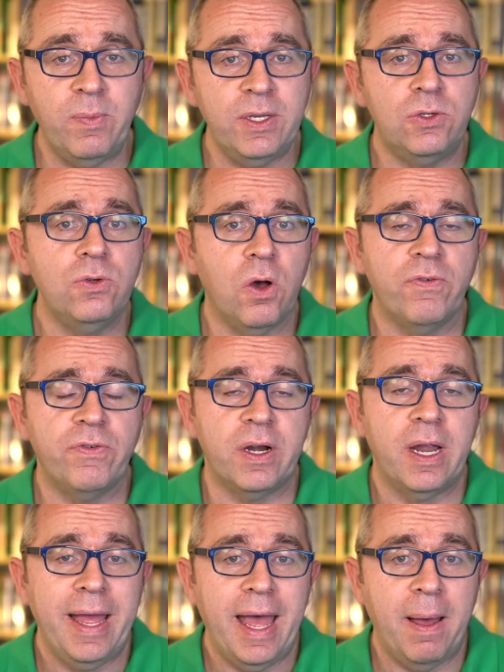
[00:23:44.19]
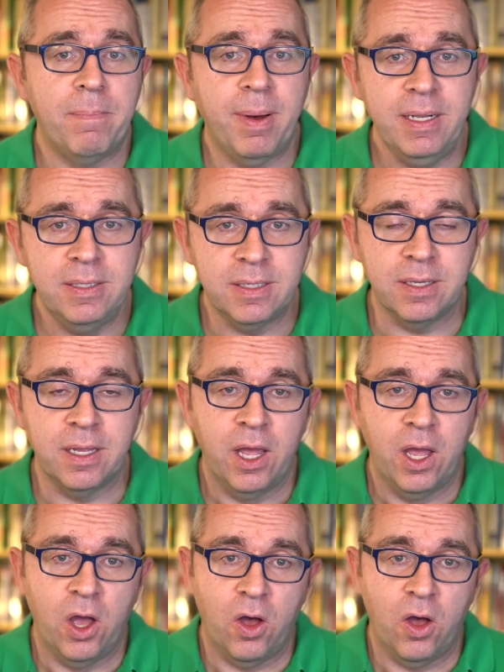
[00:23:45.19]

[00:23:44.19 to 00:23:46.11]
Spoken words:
And we do offer a bundle